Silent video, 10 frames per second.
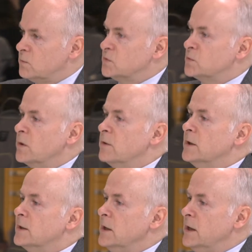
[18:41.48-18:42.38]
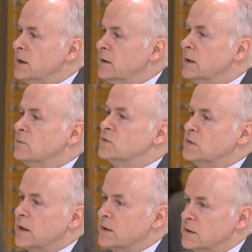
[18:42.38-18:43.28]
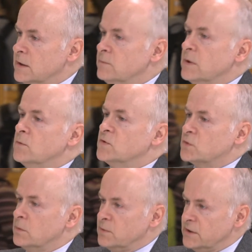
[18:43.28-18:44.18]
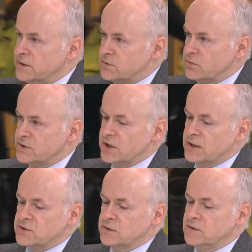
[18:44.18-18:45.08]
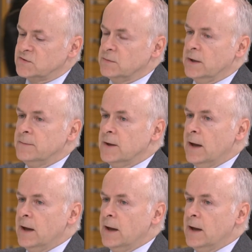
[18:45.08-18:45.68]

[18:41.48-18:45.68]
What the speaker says: was very clear. It was negative. It was complete rejectionism.